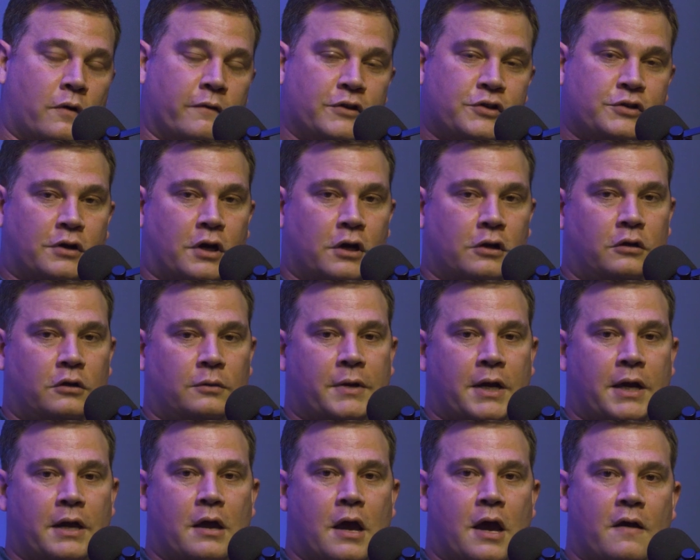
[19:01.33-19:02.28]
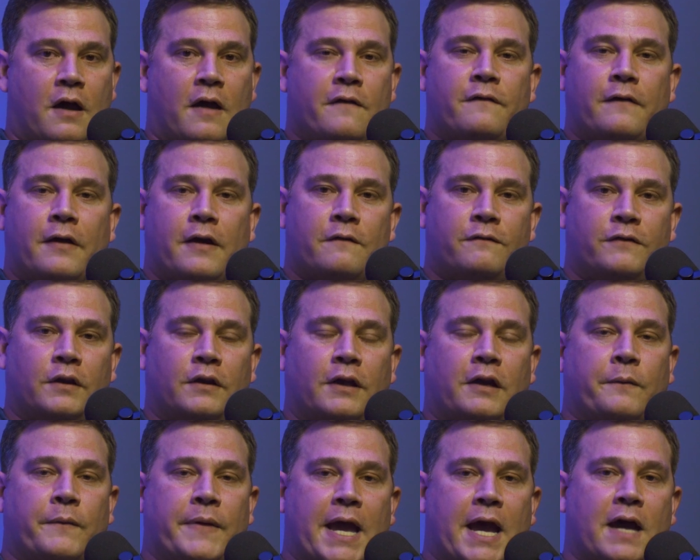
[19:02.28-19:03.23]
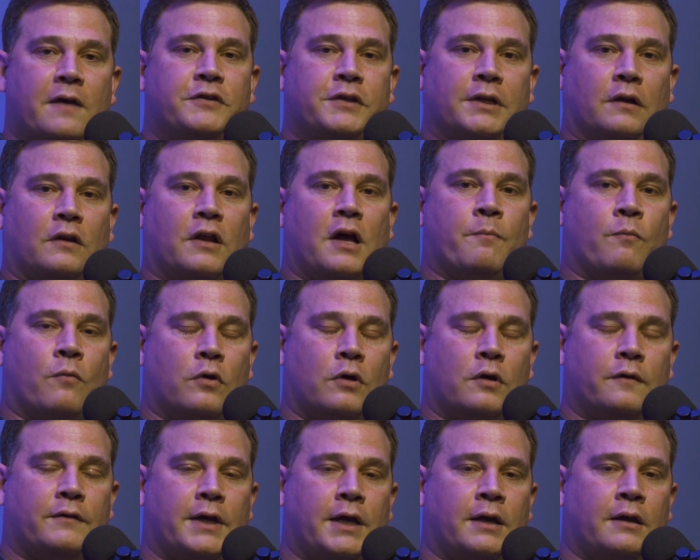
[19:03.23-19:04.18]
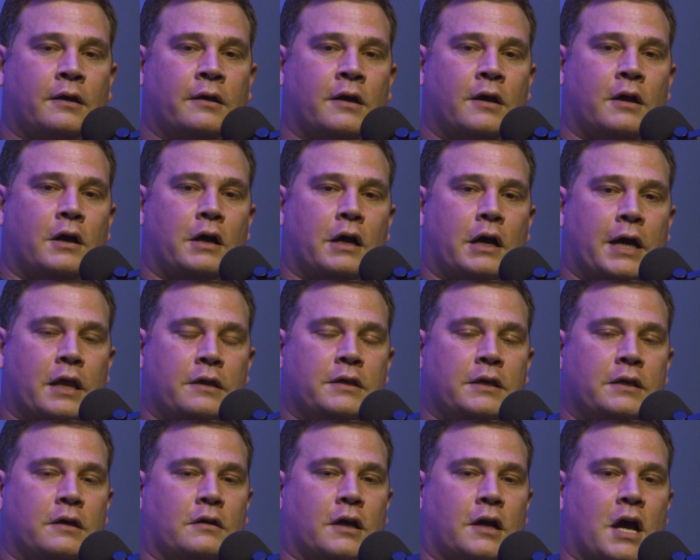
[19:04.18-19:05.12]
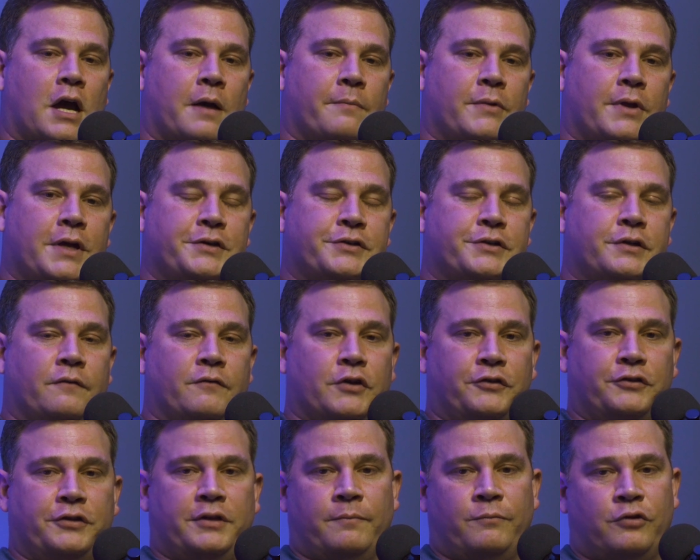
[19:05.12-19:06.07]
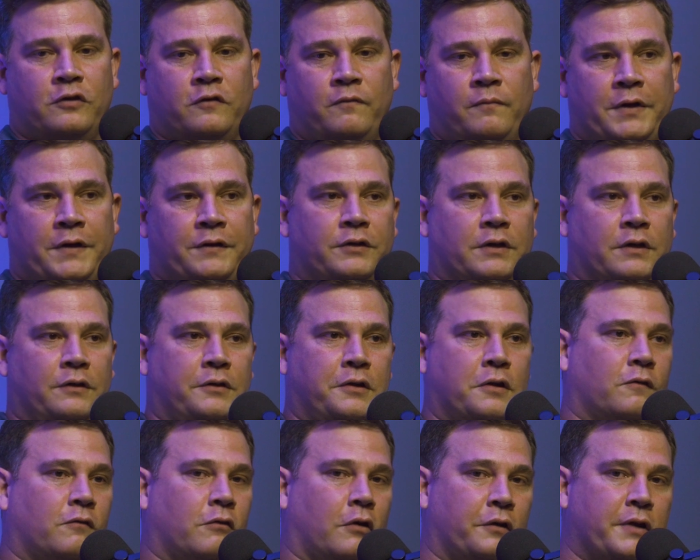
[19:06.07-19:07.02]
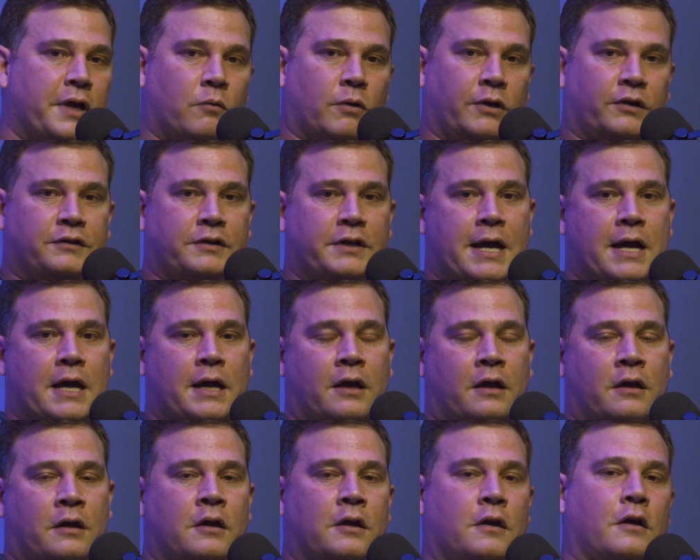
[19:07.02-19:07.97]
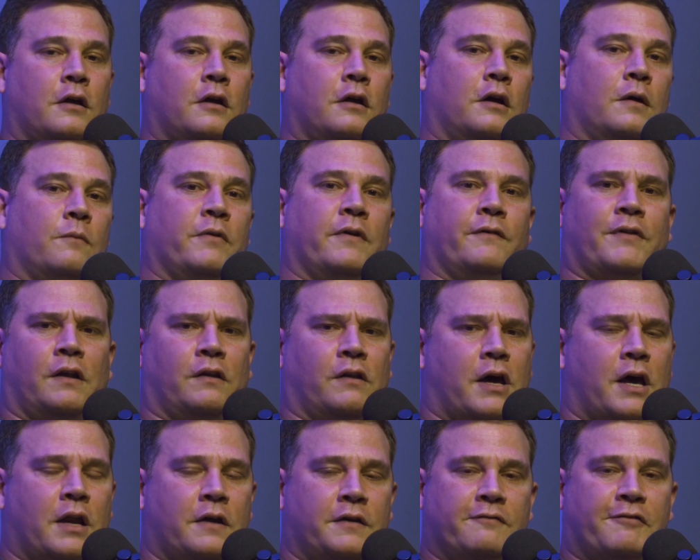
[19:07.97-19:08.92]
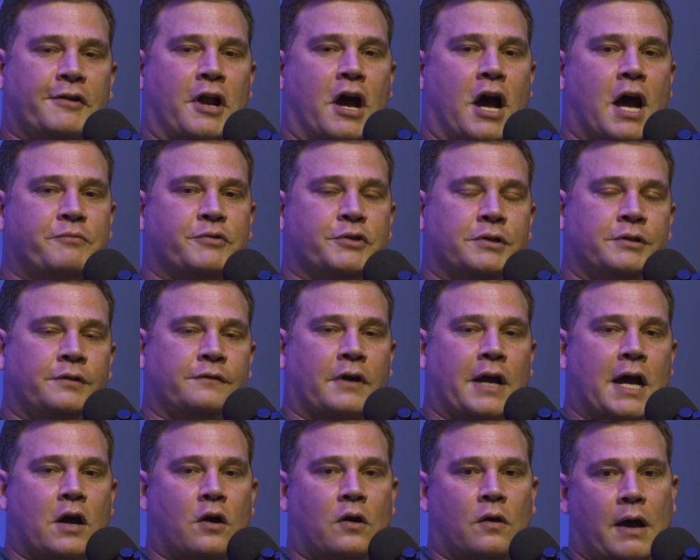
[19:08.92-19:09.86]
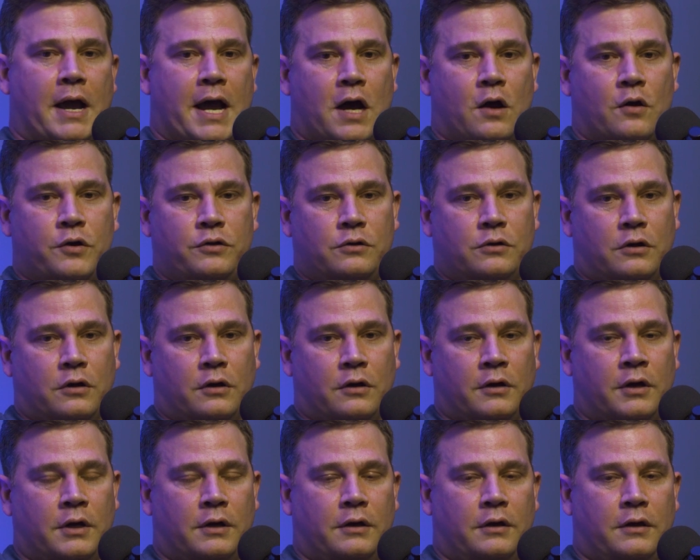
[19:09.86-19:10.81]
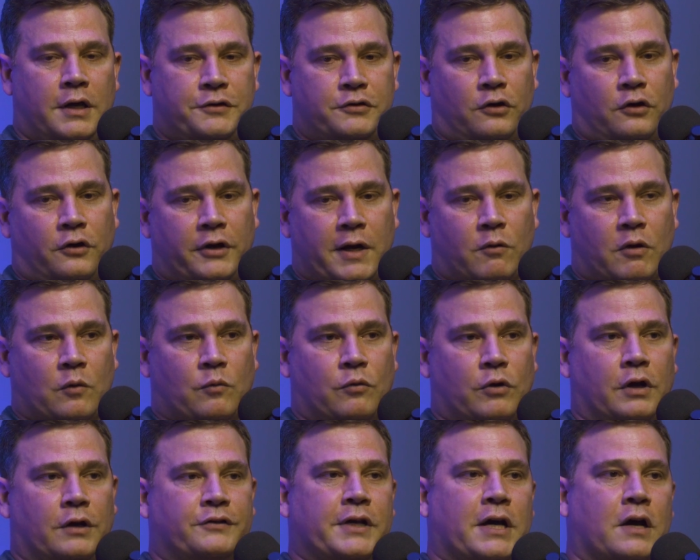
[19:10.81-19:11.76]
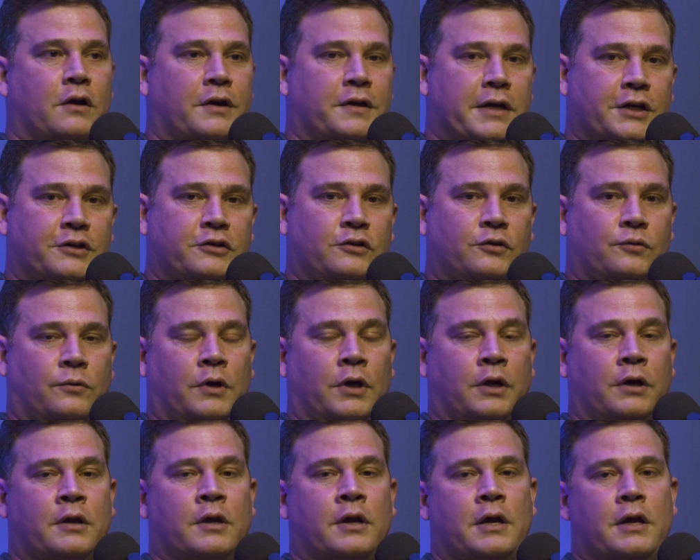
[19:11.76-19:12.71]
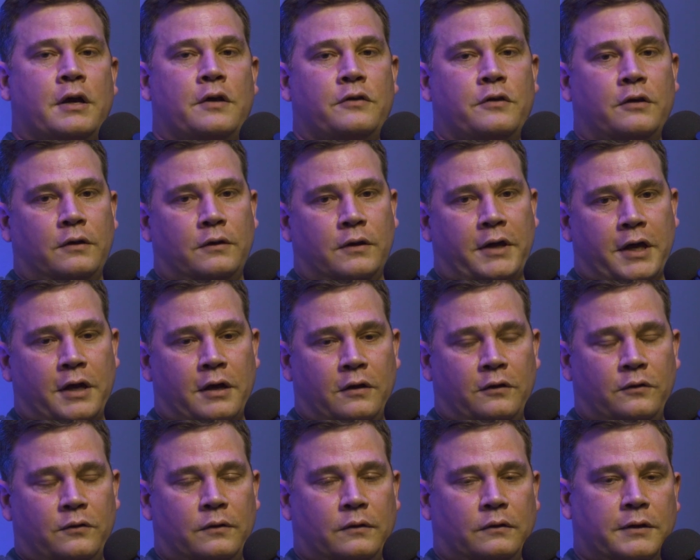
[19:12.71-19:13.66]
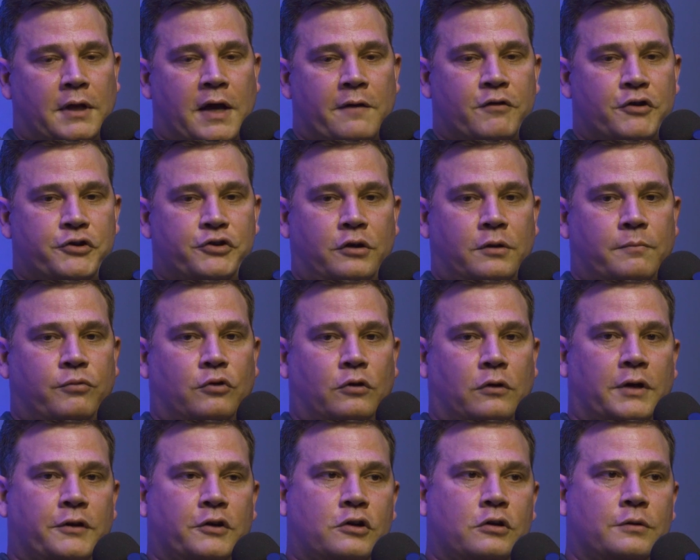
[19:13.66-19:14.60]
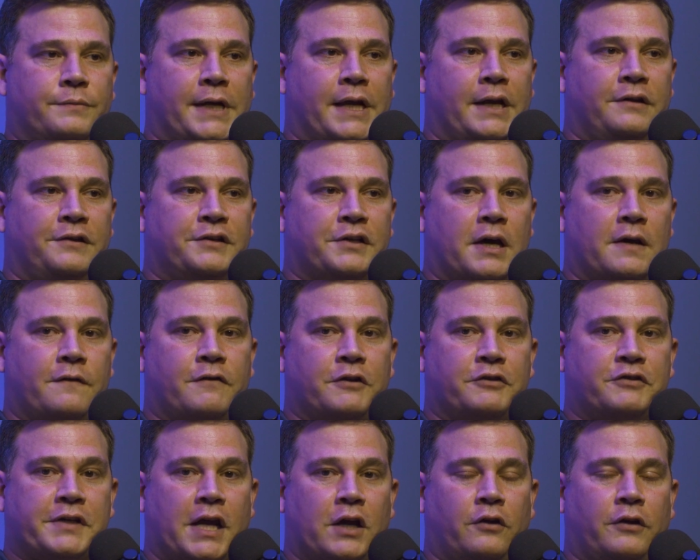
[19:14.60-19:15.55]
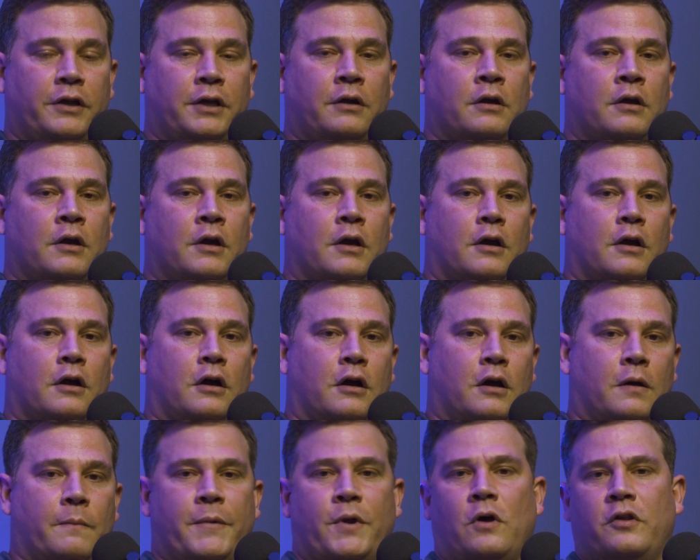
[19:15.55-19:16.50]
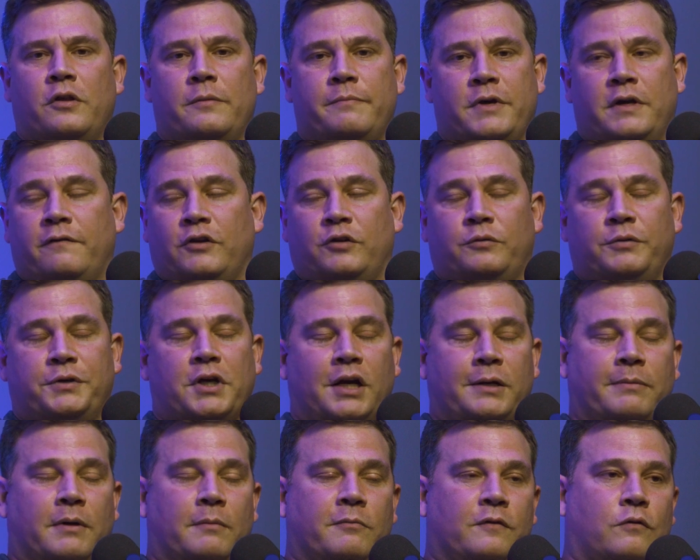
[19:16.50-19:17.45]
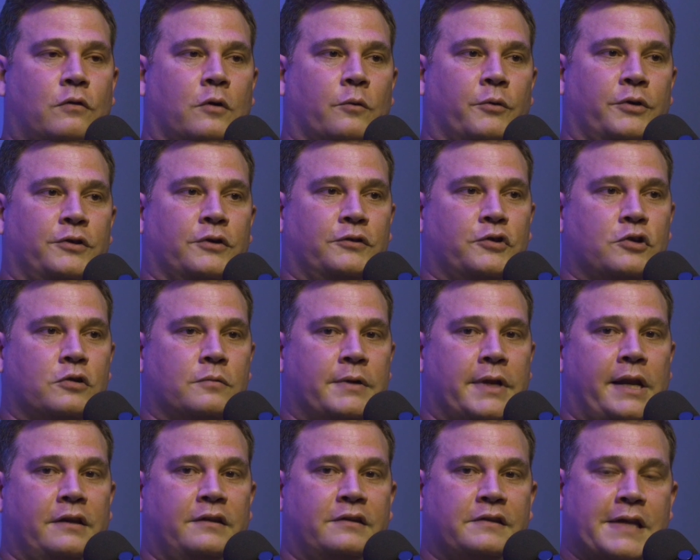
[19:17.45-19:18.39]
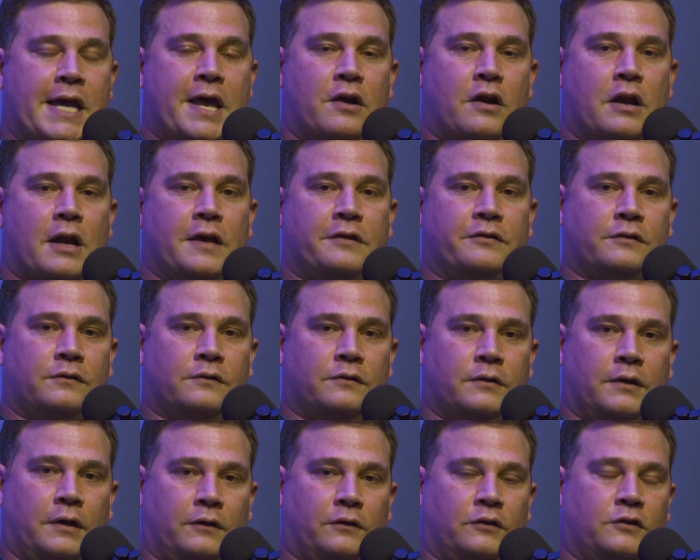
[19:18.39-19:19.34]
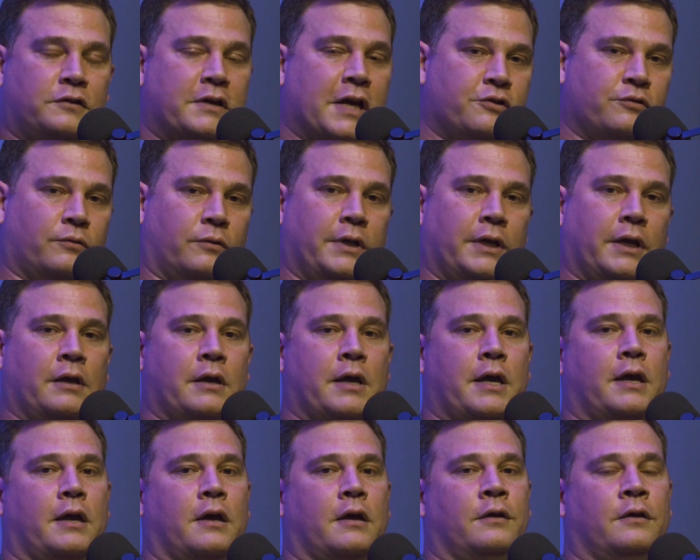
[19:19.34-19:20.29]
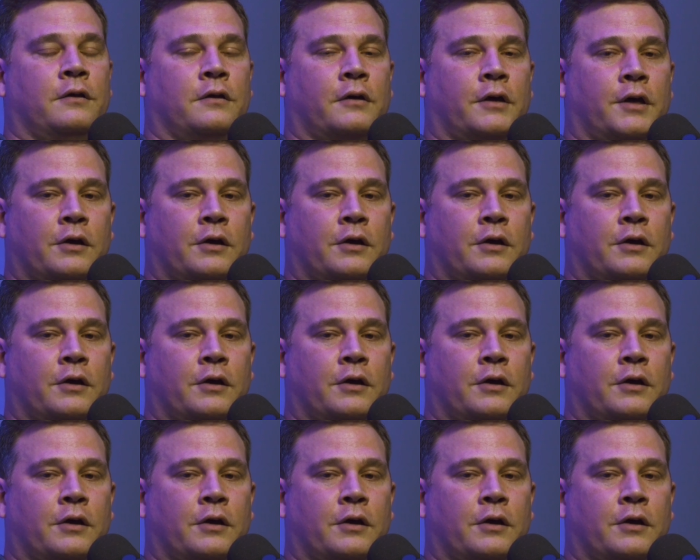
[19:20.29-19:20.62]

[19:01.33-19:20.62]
of a struggle, but I feel like we have seen a lot more of that. And I think a combination of just improvements in the overall network stack, we've got a lot of different options for how your internal network works, how connections work, the kind of leverage you can pull on the Kubernetes side for scaling, and all the benefits we talked about before with just Kubernetes standardizing scheduling and